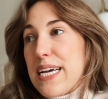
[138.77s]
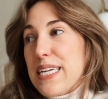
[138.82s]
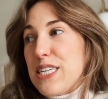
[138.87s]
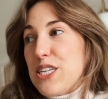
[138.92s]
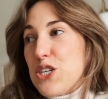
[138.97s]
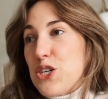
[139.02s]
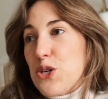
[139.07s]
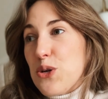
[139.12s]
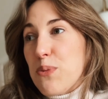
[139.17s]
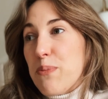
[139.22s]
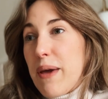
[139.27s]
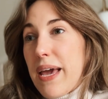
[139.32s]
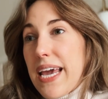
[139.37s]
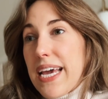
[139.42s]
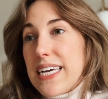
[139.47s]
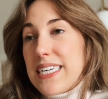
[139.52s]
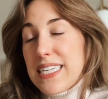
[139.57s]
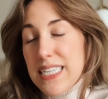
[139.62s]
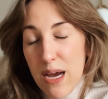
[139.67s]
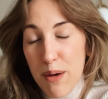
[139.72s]
to
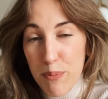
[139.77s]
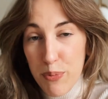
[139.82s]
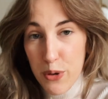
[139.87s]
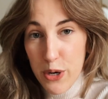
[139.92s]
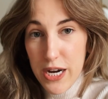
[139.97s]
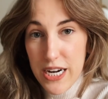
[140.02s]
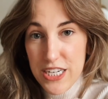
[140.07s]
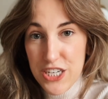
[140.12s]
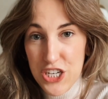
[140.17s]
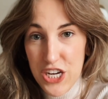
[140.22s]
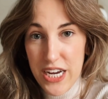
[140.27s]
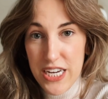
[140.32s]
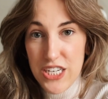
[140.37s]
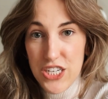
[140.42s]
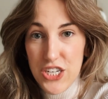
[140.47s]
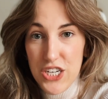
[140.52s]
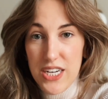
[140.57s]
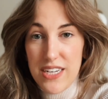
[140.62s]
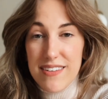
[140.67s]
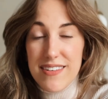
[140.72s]
make temporary
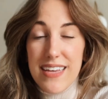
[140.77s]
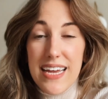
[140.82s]
changes.